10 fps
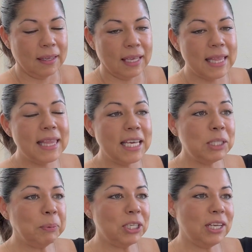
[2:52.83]
This
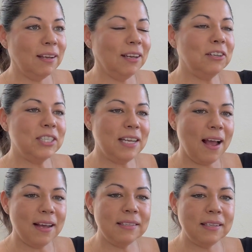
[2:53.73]
particular
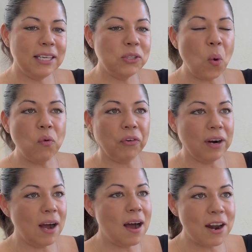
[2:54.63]
test is over
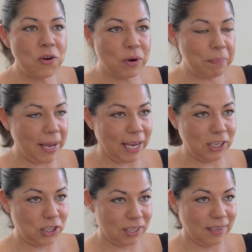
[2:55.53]
100
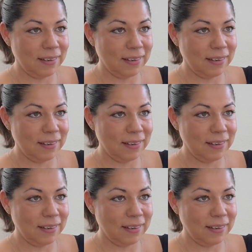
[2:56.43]
pages